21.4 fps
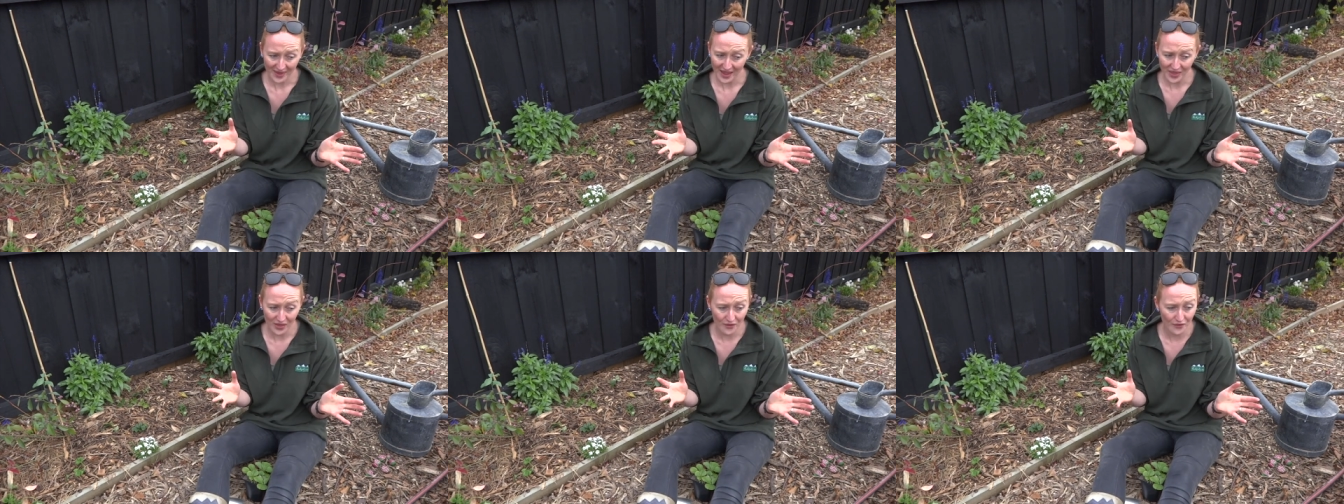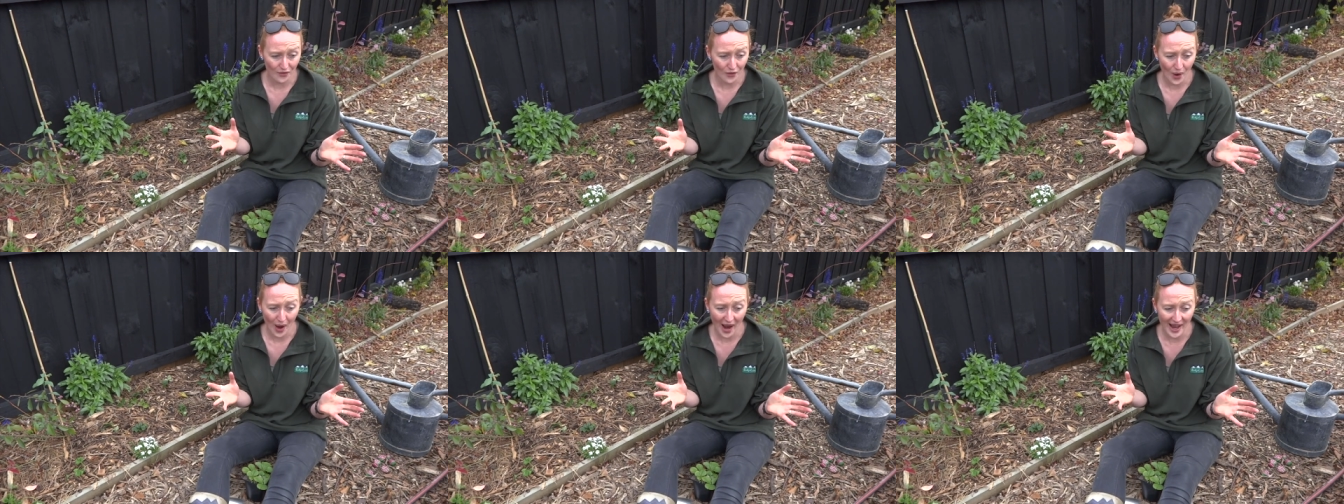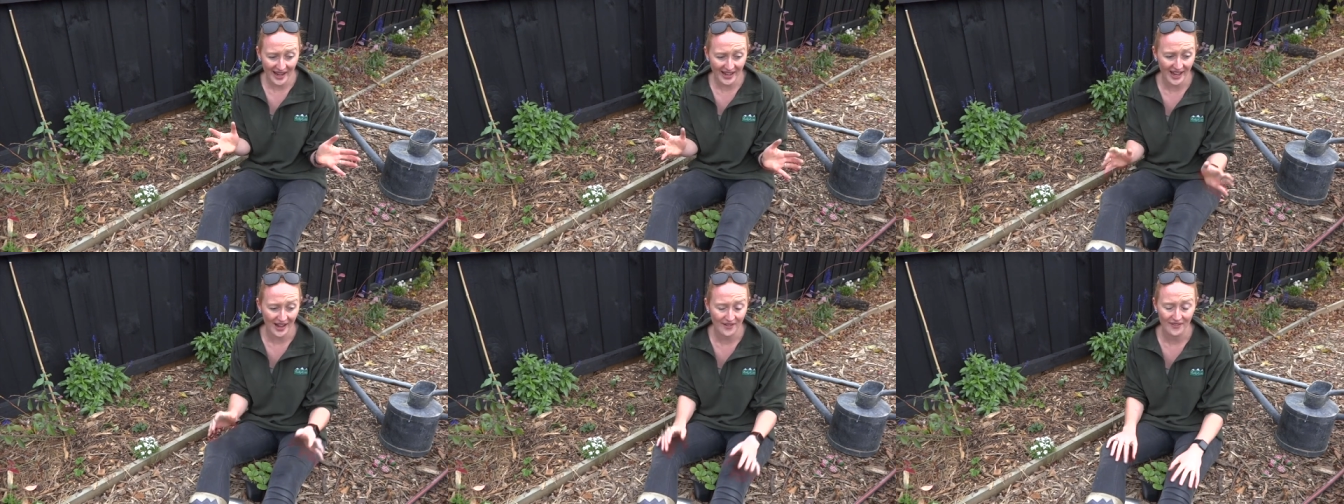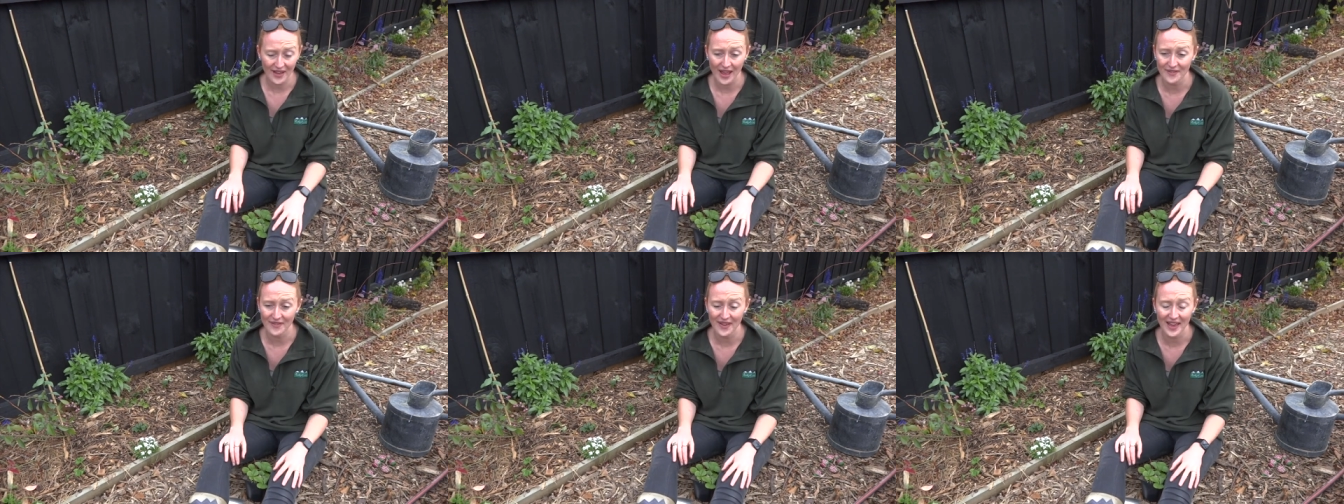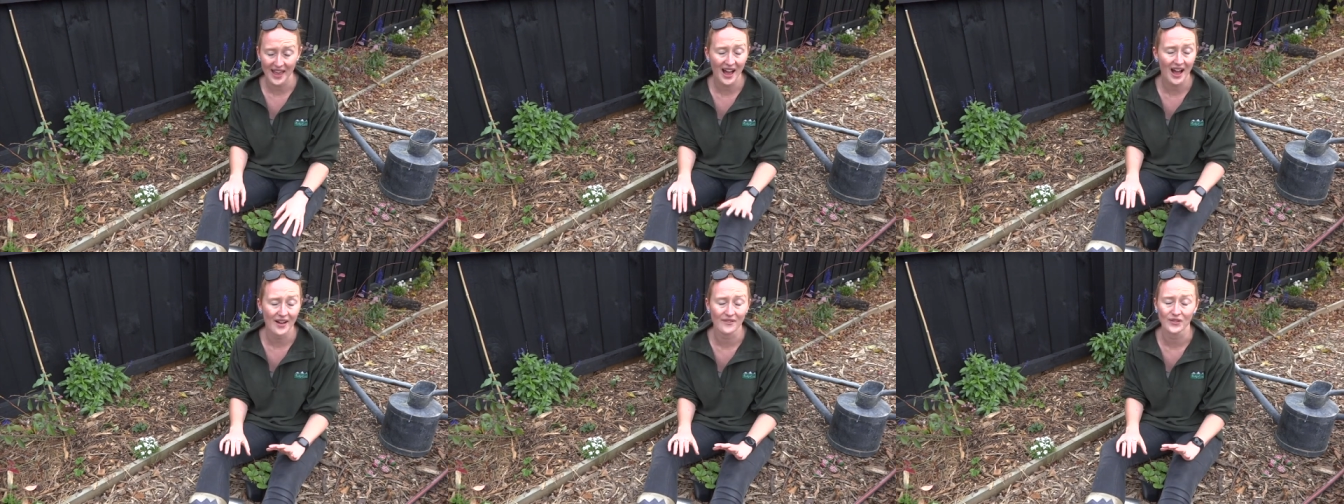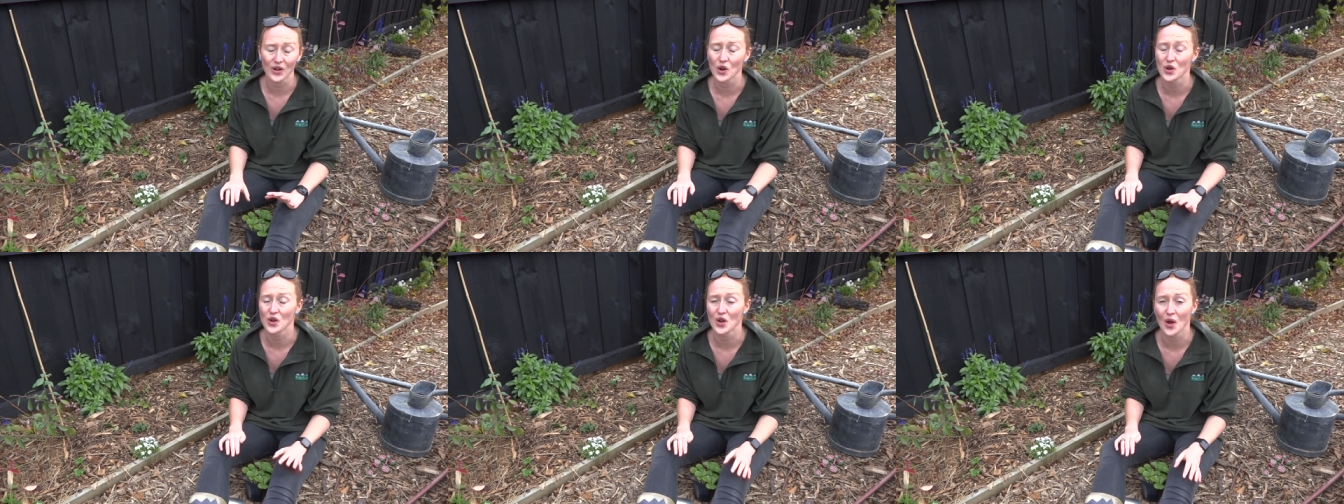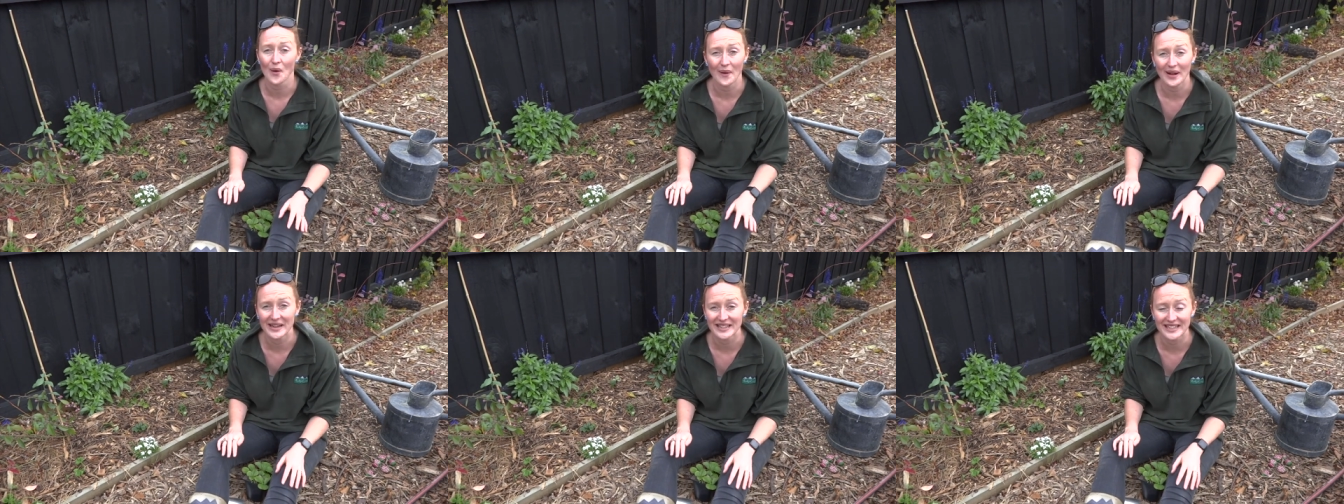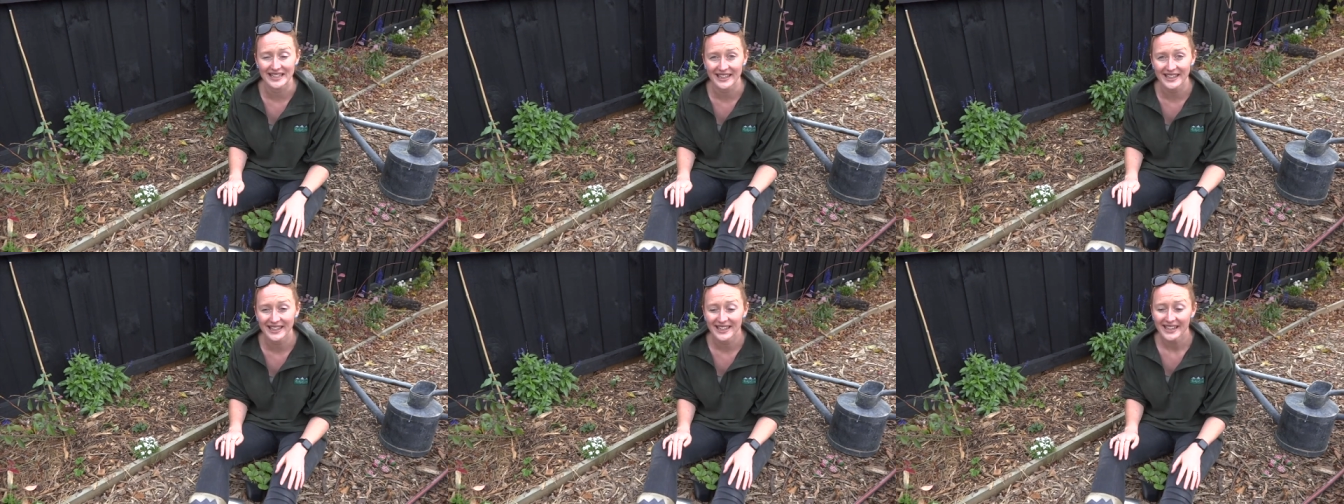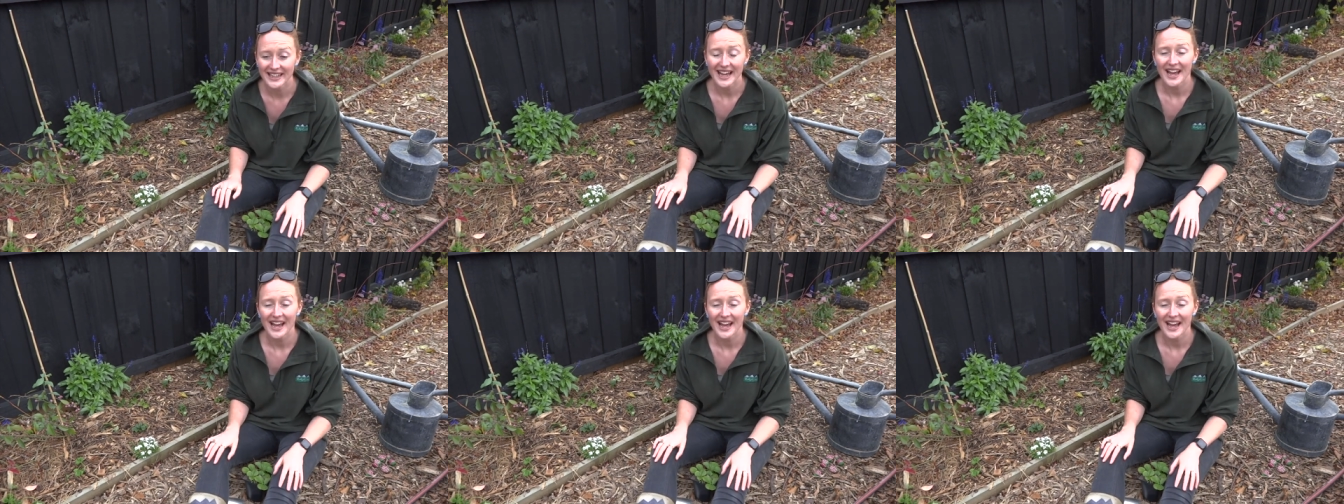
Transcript: The variety I have here, I've got no idea.